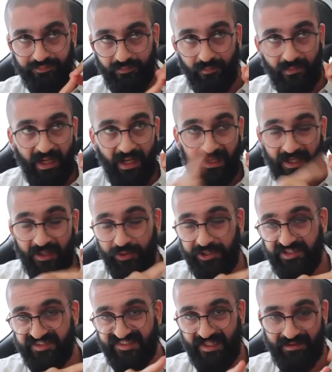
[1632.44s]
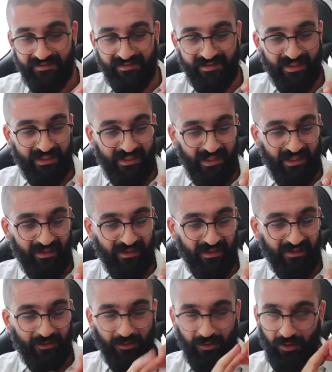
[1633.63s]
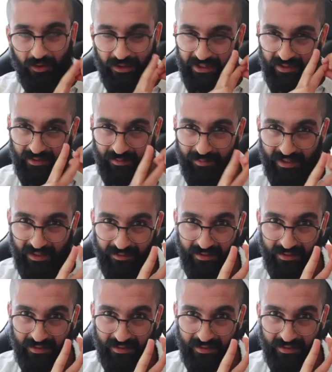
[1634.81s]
I like what you said a little earlier about